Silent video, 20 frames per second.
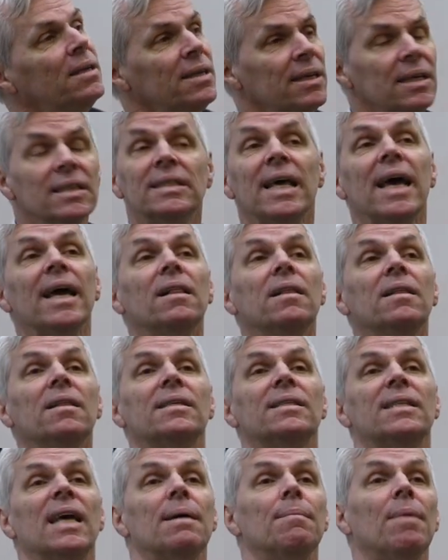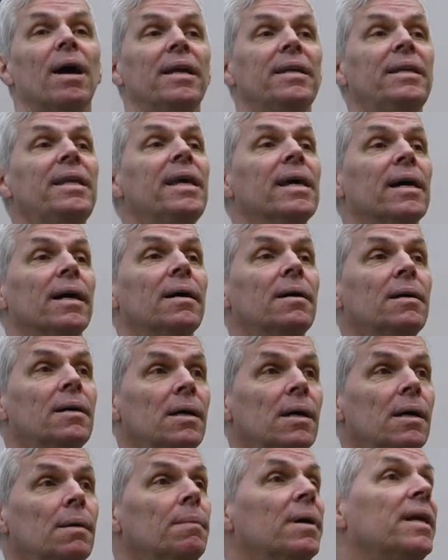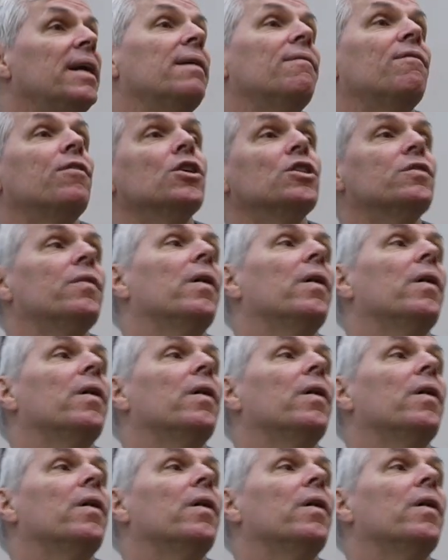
exactly the same idea, but first of